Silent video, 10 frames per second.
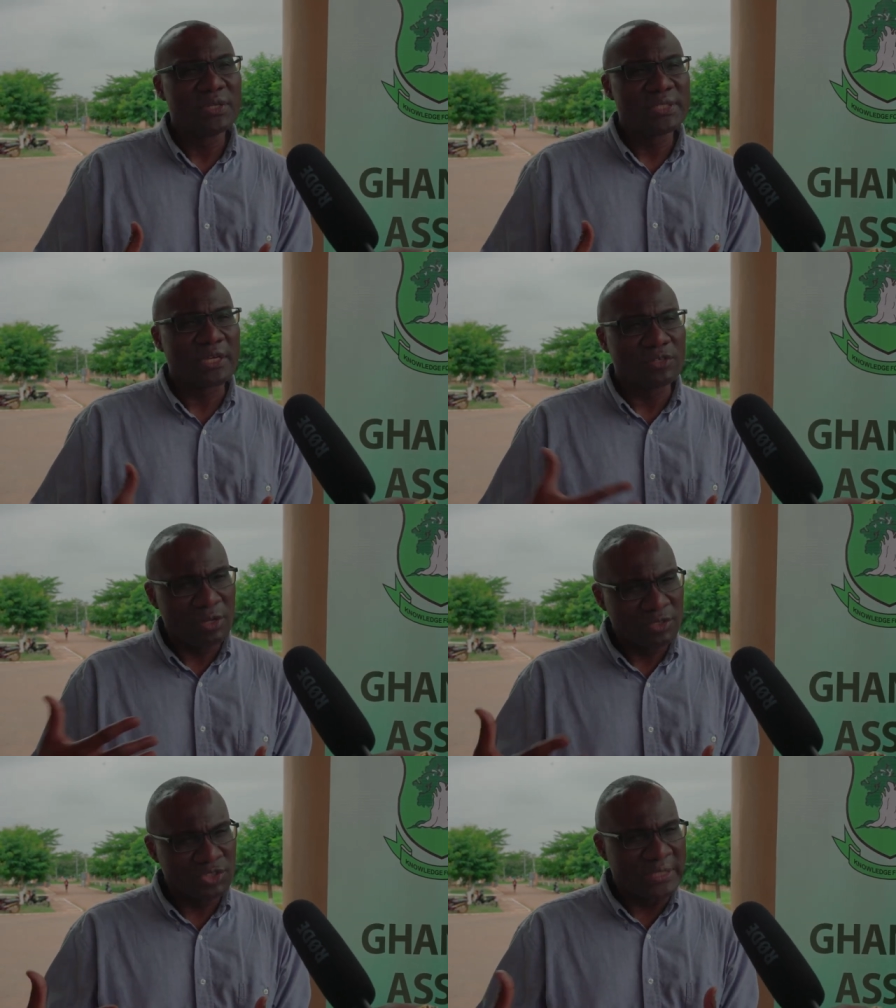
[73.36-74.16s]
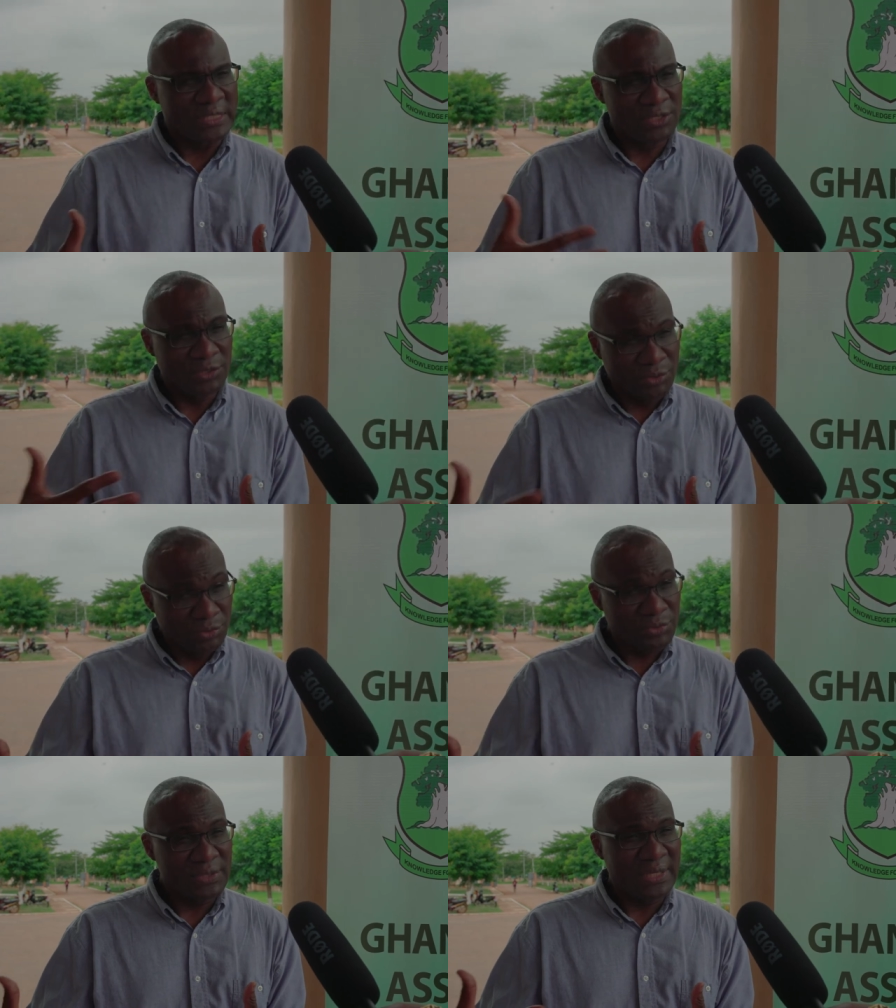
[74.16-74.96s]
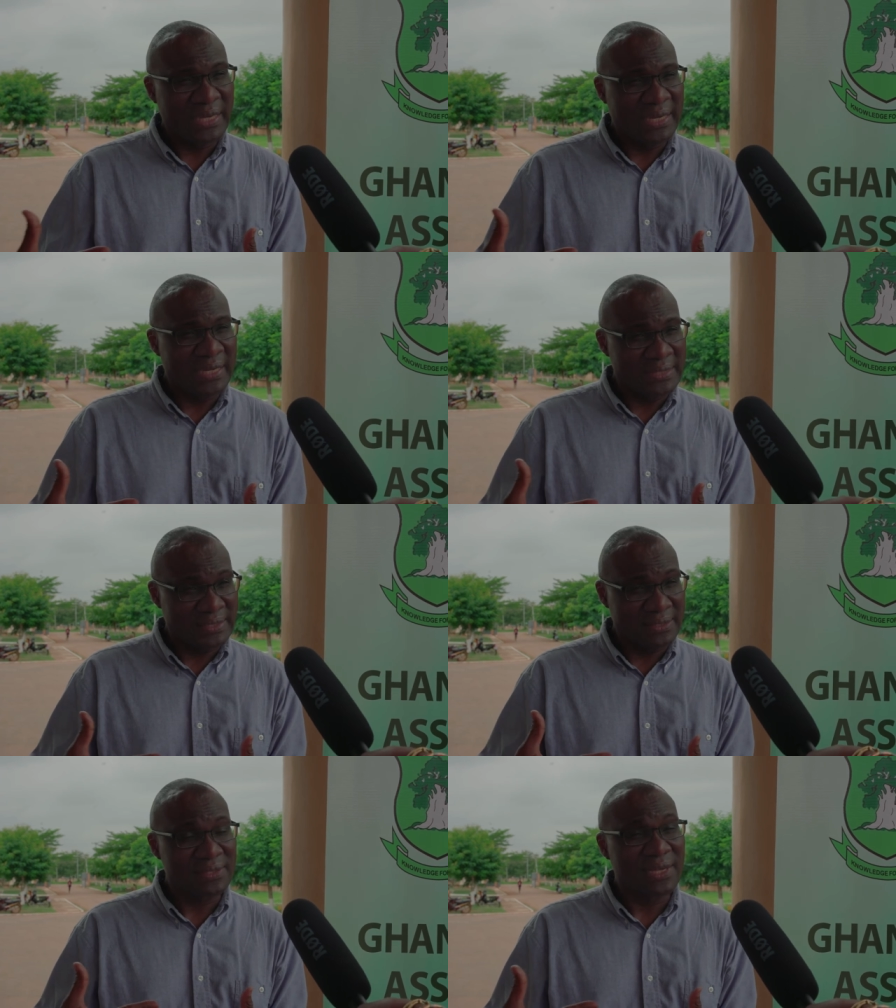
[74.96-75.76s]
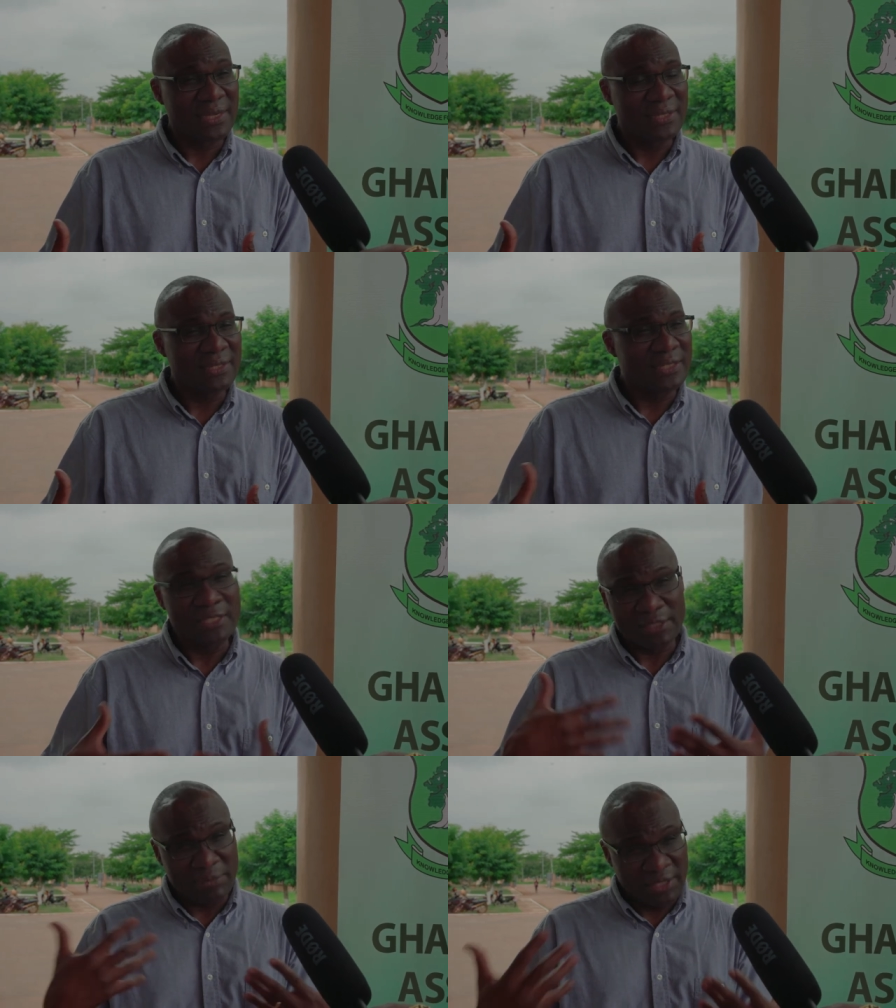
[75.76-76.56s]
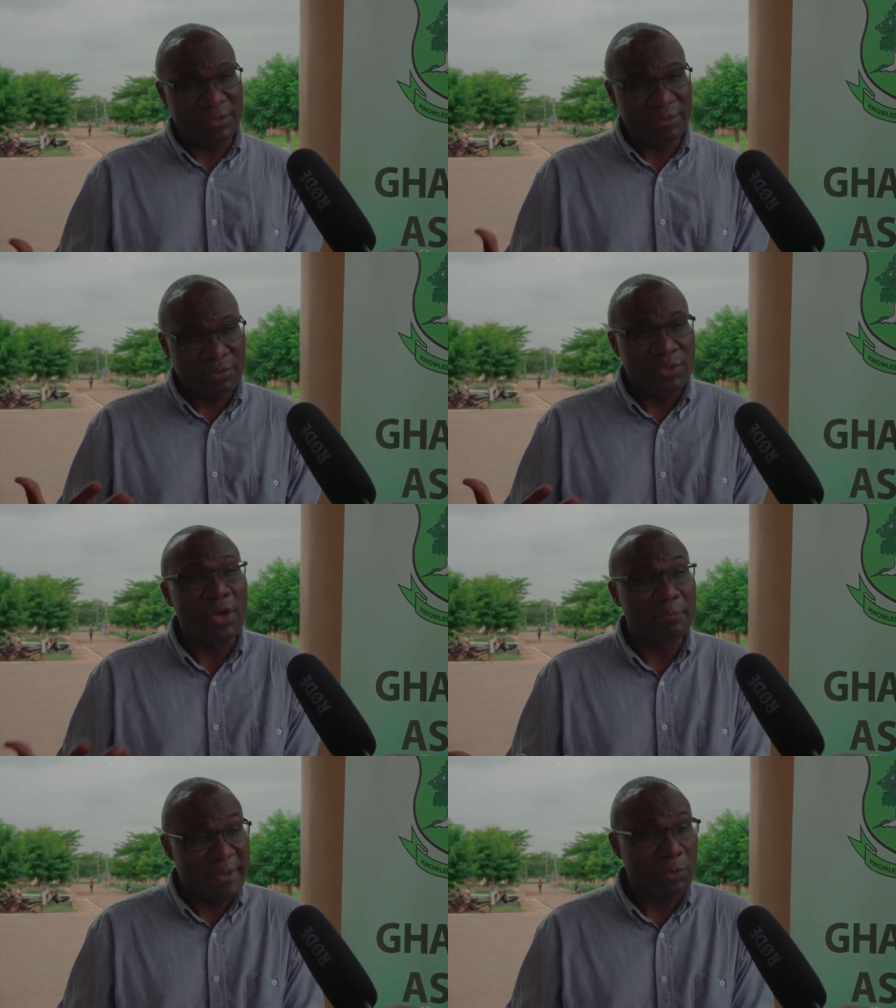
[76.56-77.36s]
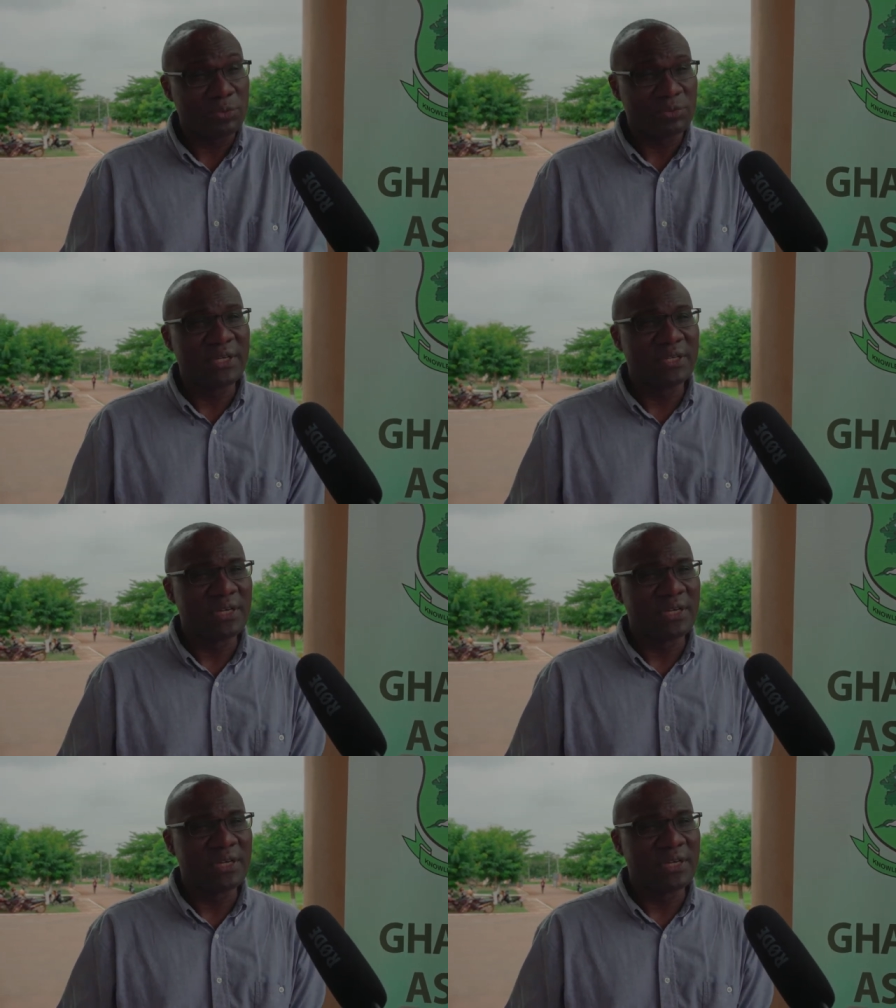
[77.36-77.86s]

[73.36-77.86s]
technology and its use uh, in society needs to be thought about, right?